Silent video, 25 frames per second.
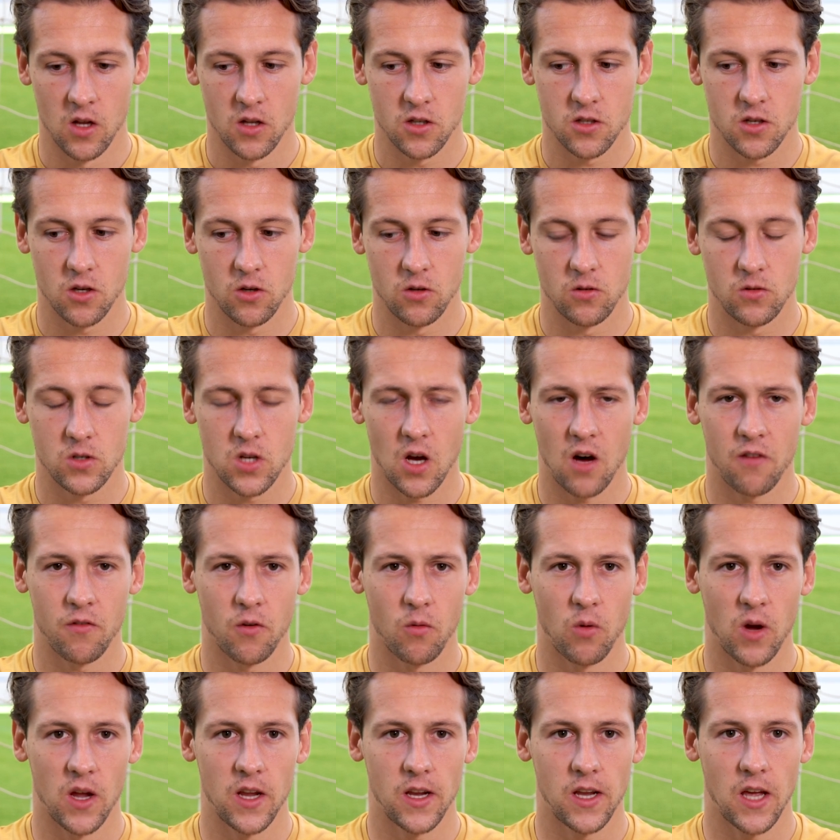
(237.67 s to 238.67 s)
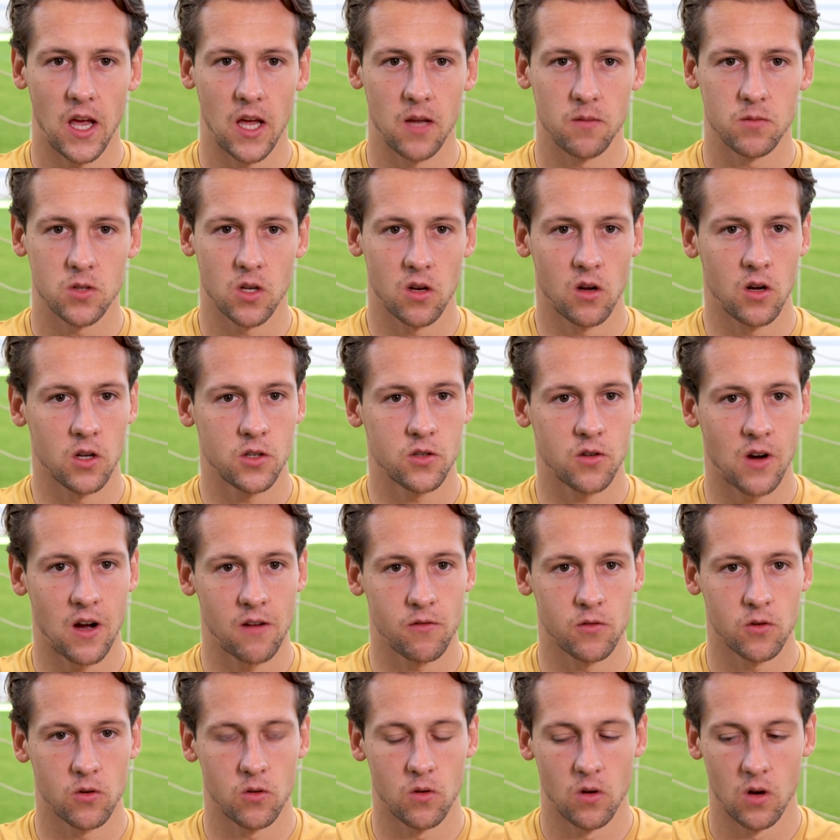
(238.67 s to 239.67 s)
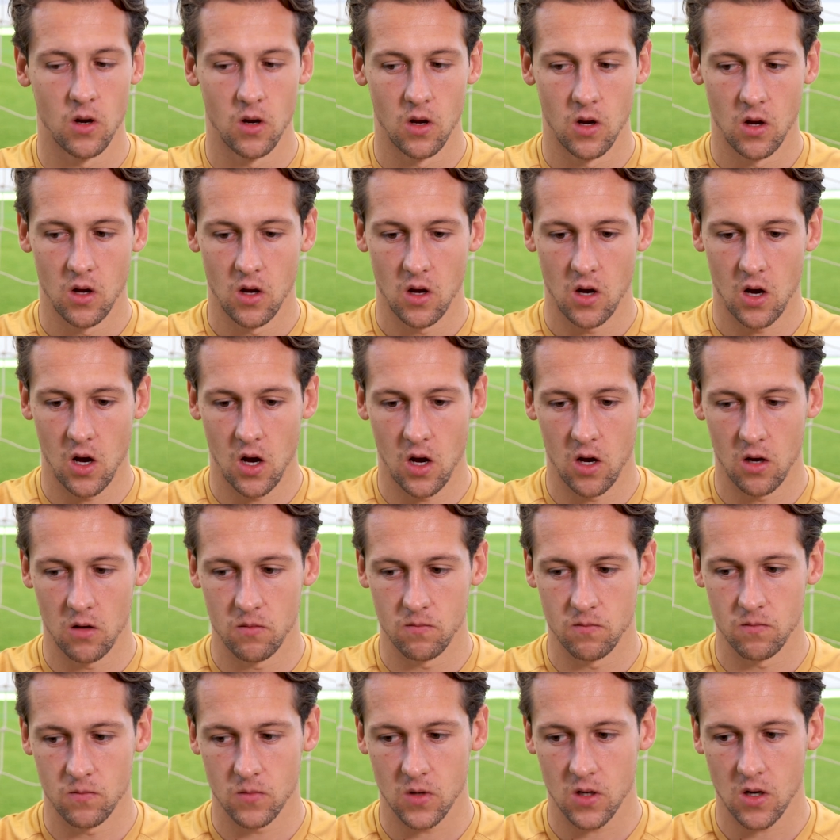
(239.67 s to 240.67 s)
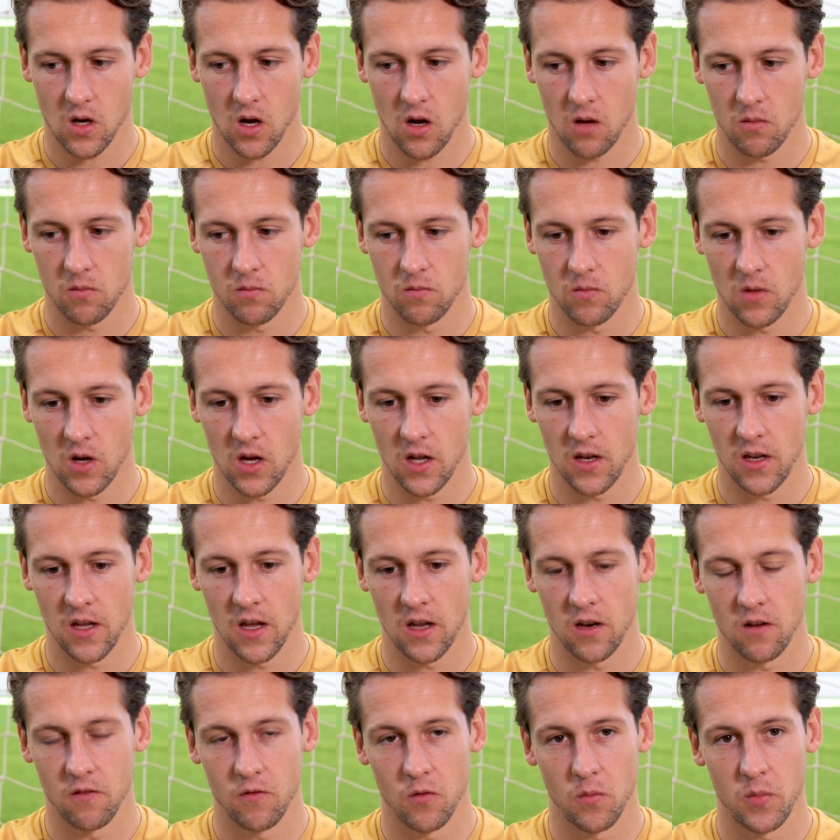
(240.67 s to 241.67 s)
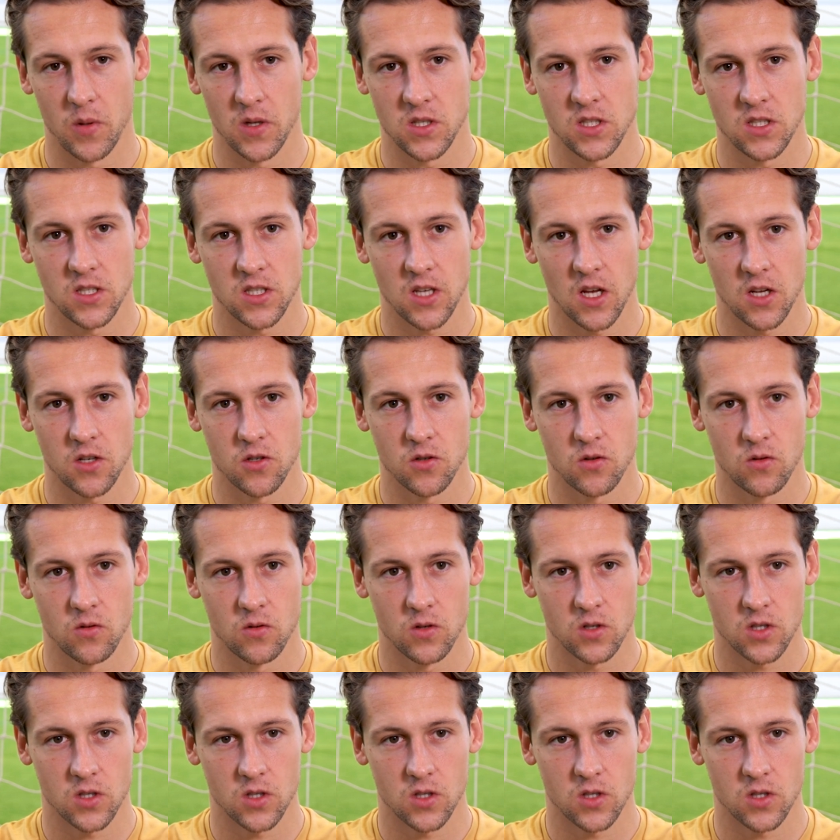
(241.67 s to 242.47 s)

2 tough away games, a lot of travel, come at the end of a busy schedule.